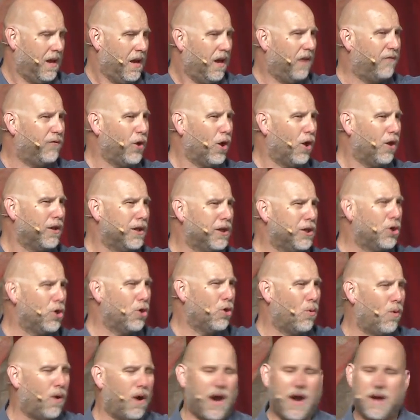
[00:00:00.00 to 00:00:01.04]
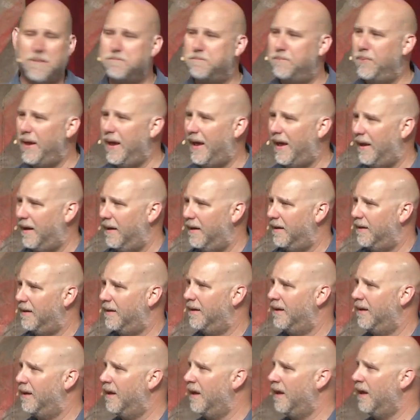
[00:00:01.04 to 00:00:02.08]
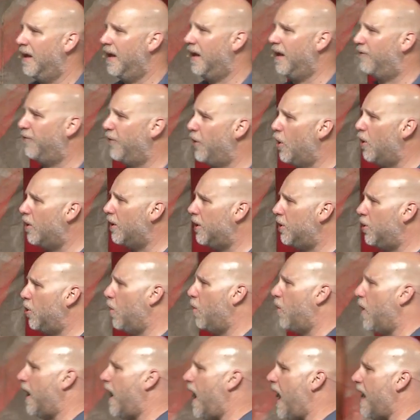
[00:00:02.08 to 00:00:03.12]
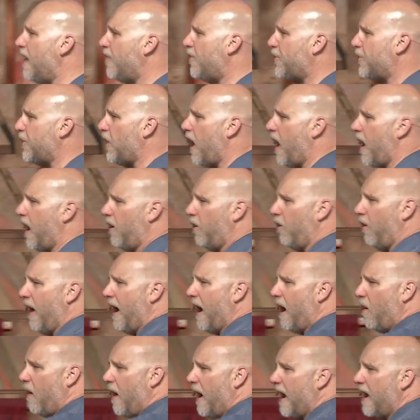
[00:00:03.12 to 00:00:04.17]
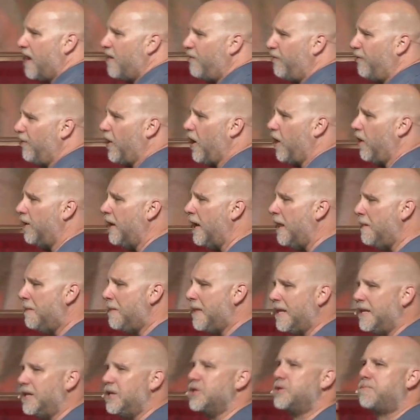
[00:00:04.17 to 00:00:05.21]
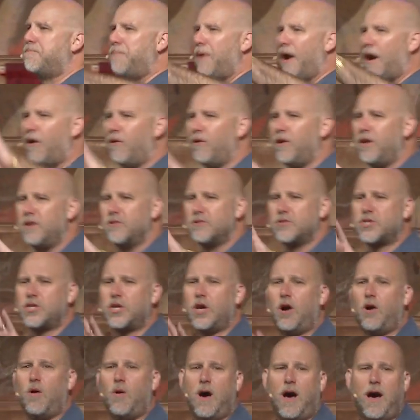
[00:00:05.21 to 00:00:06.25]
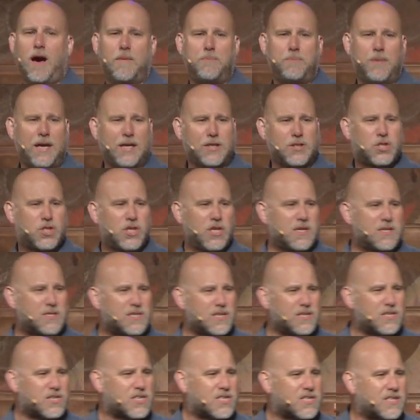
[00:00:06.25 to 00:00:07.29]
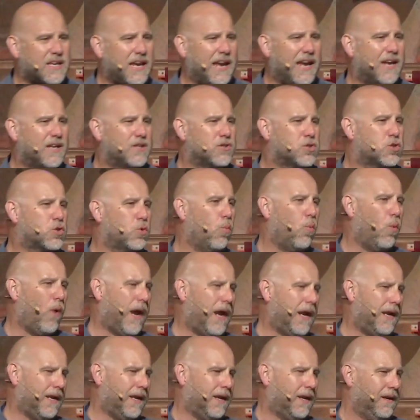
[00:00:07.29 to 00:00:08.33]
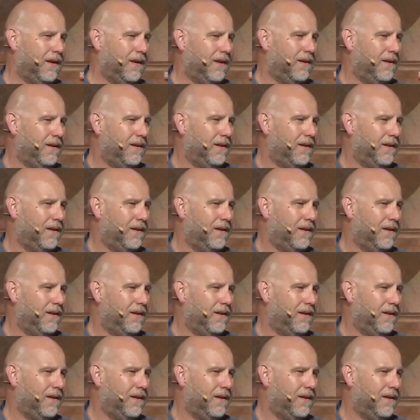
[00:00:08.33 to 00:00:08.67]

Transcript: if you only knew where I've been, if you only knew what I thought or how I felt. And these barriers go up, and Jesus stands waiting.